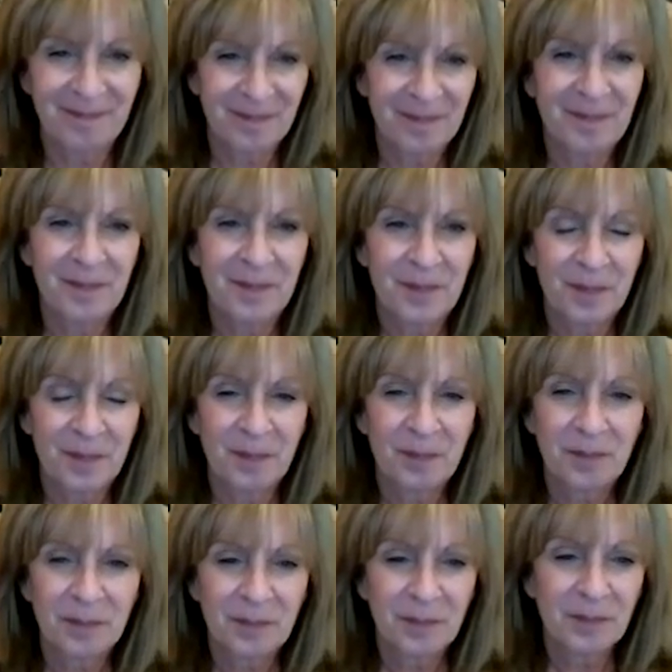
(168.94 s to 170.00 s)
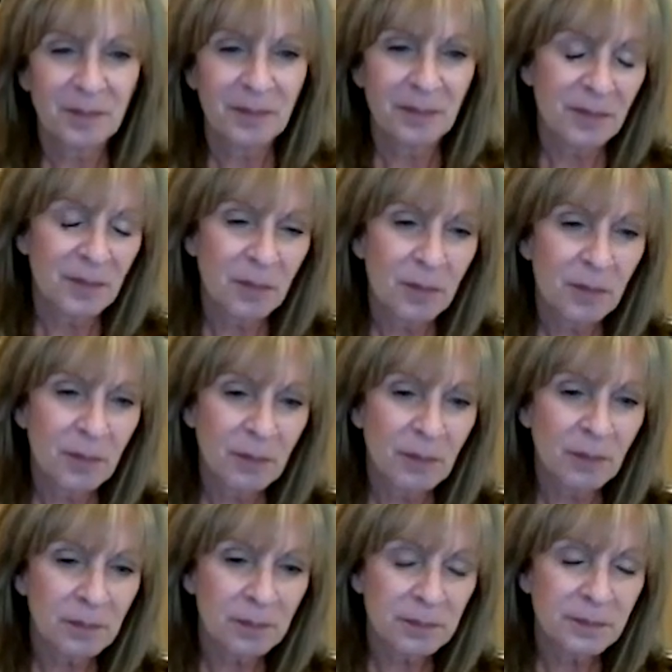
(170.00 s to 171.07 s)

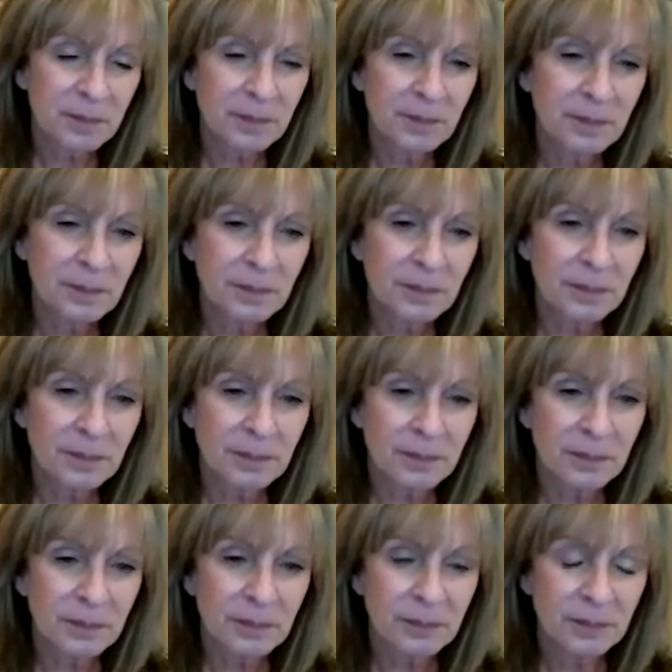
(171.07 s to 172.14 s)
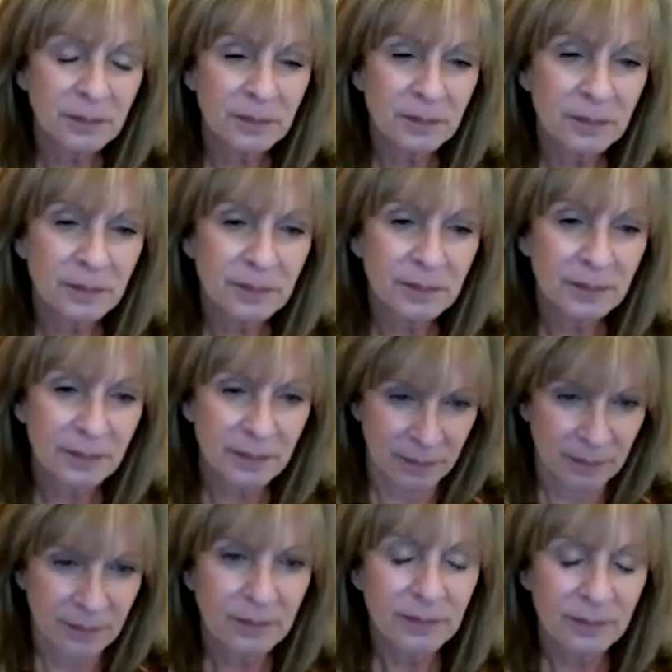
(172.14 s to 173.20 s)

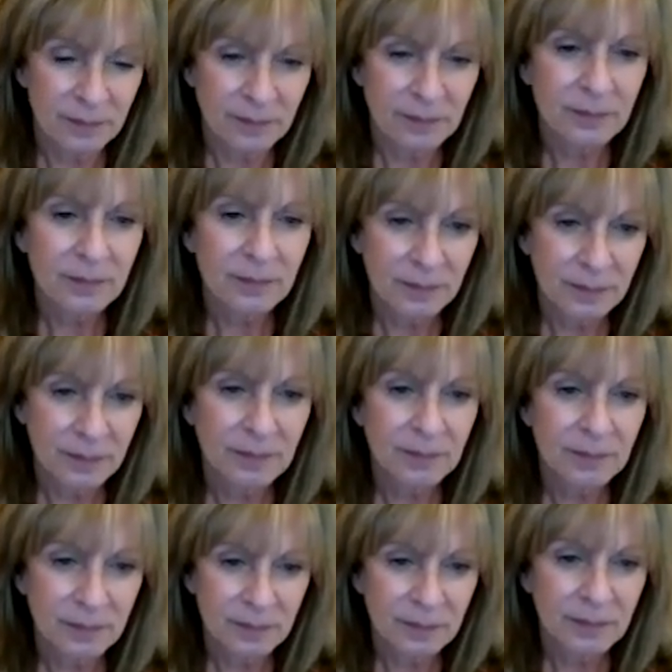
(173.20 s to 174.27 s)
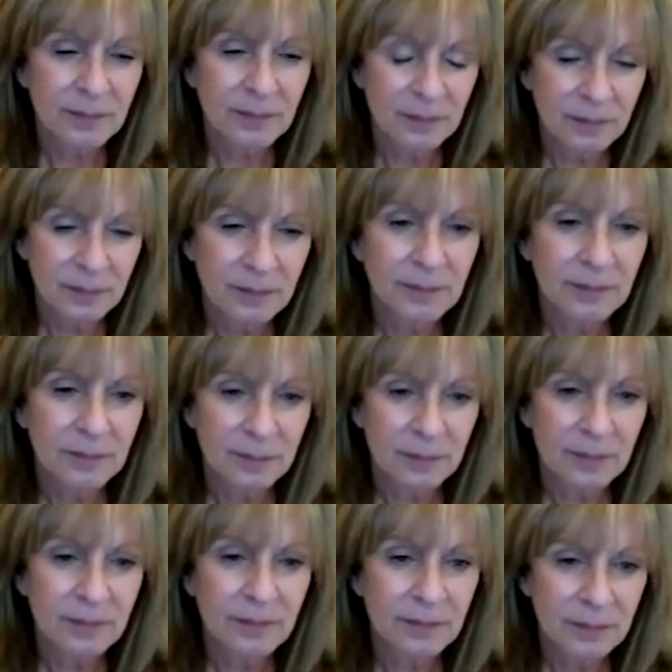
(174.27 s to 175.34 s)

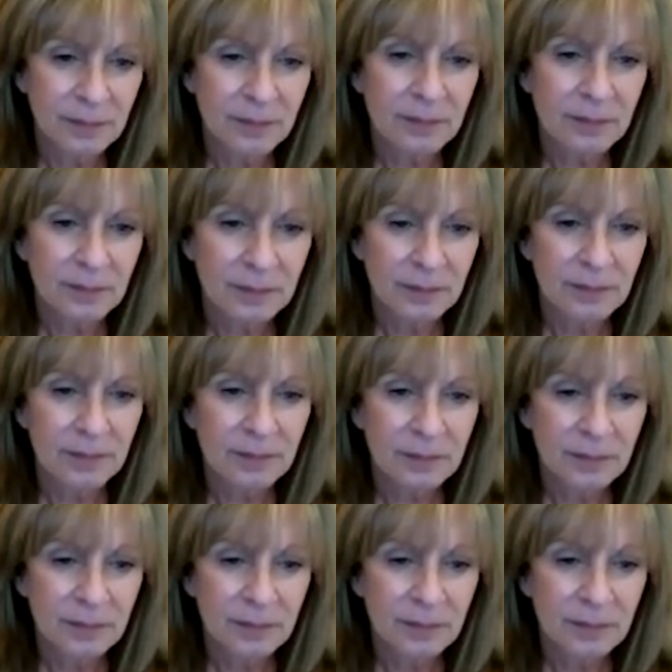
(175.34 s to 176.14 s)
The person shown says nothing.